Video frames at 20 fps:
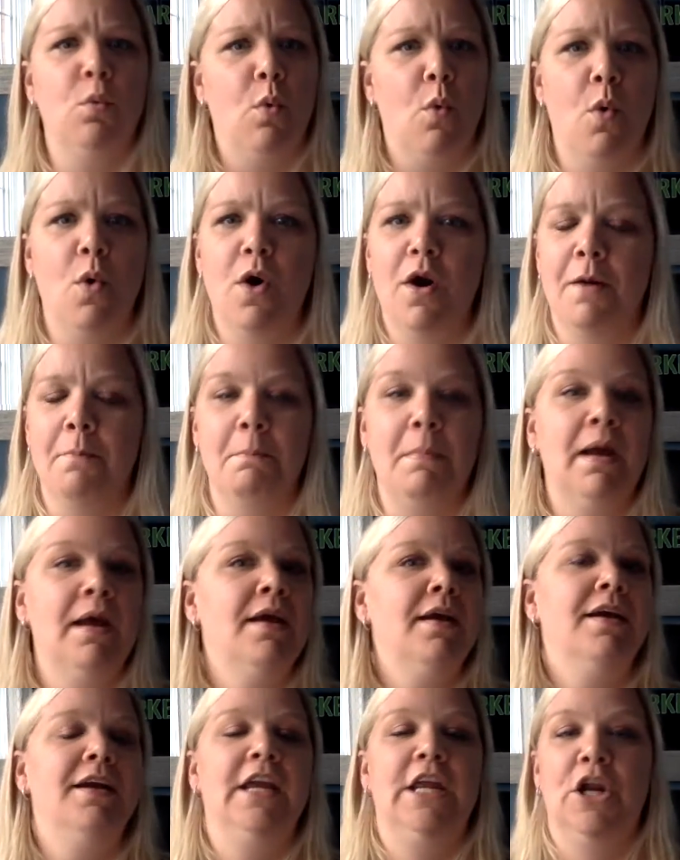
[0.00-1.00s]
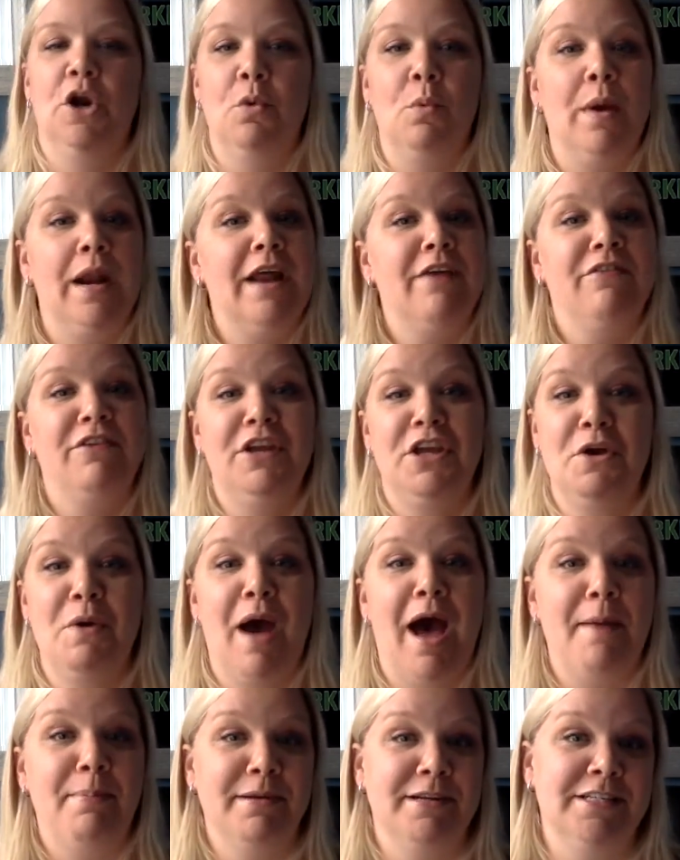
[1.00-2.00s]
warm. Whatever you
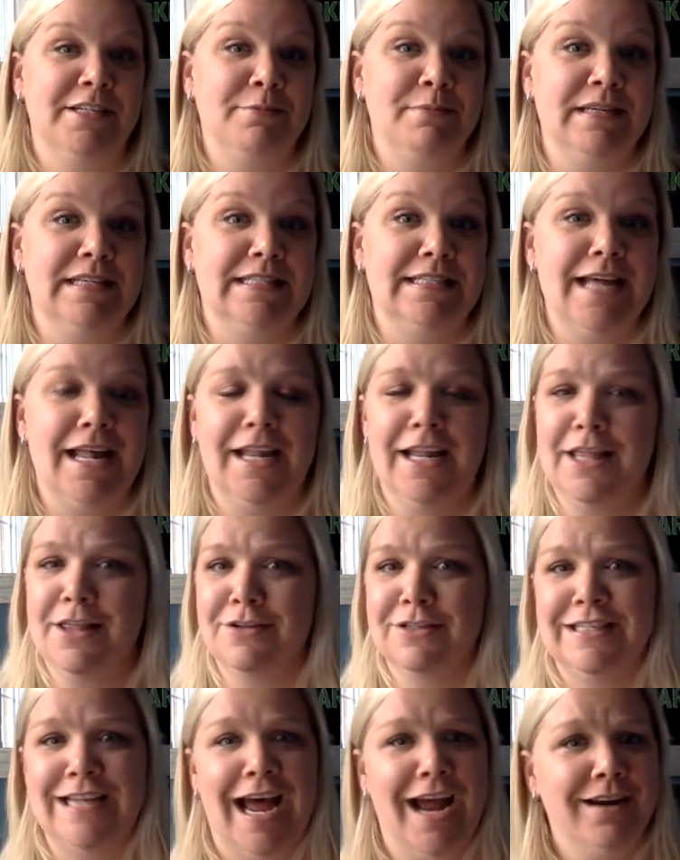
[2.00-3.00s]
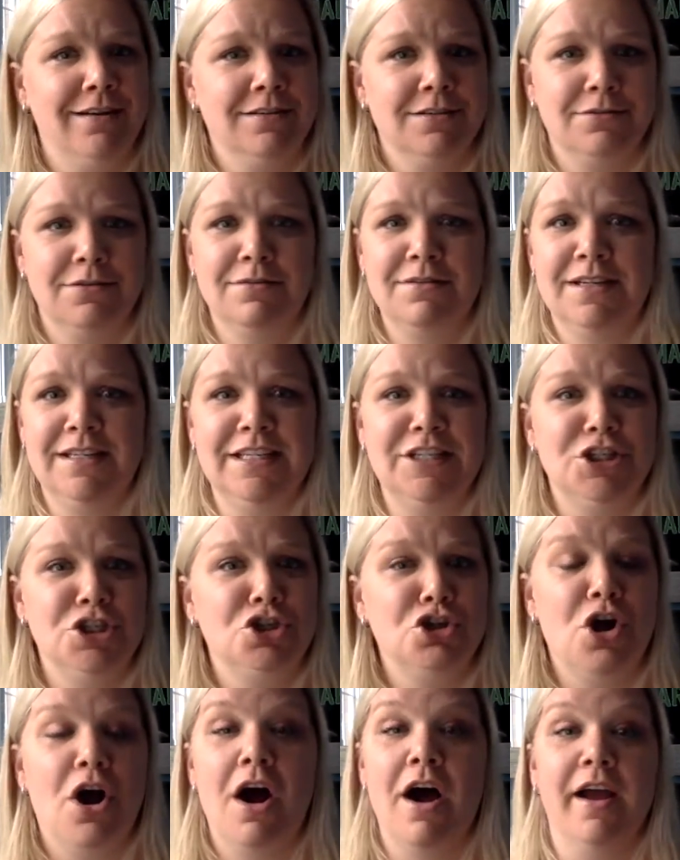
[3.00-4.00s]
happen to be selling, those tires were really
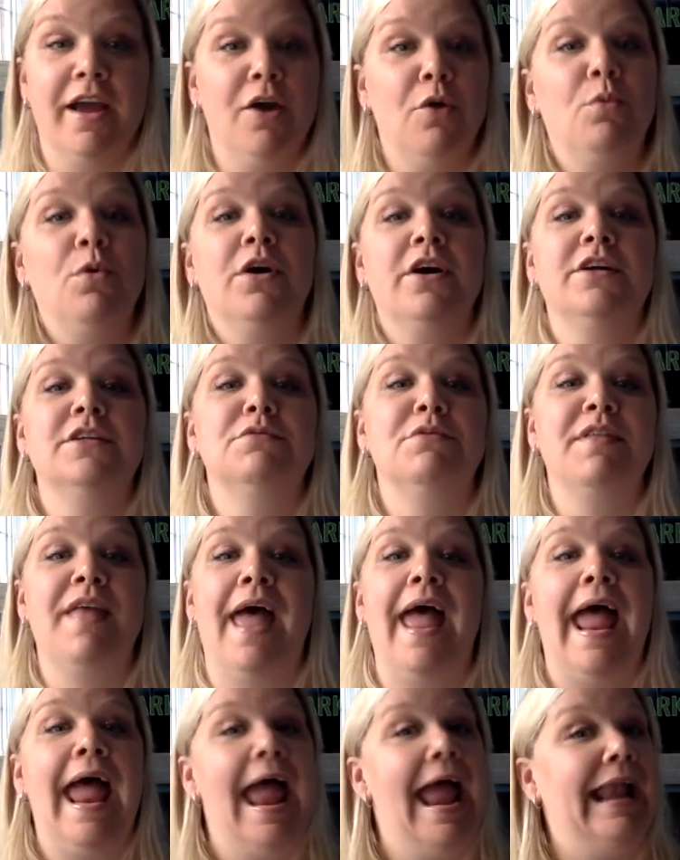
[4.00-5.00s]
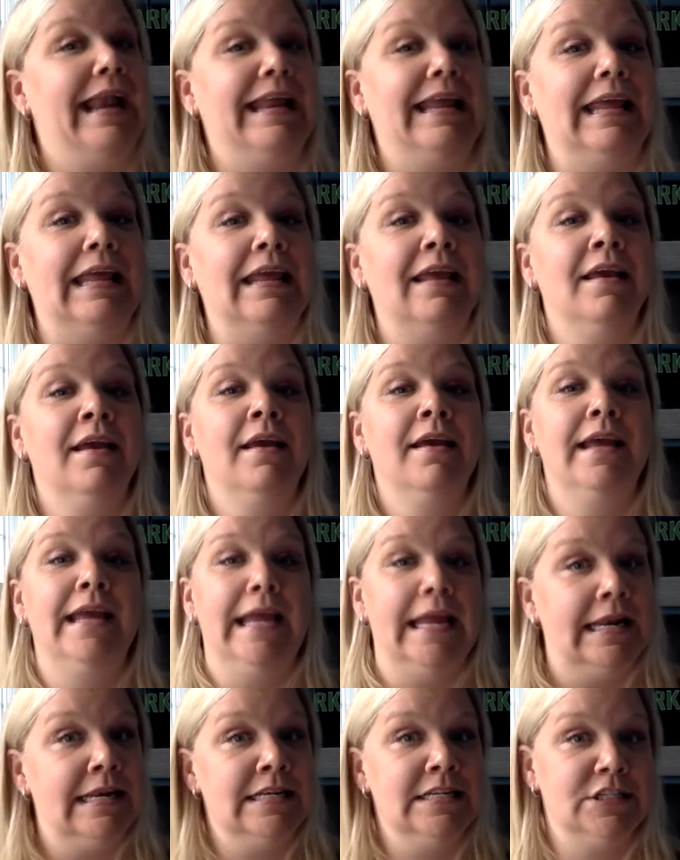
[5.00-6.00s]
strong. It works with any
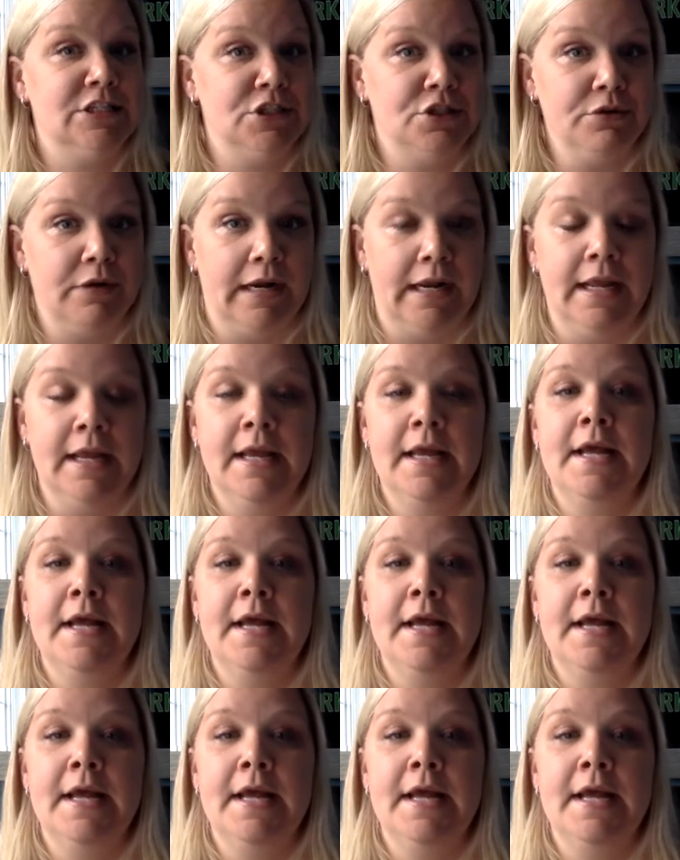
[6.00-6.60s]
industry.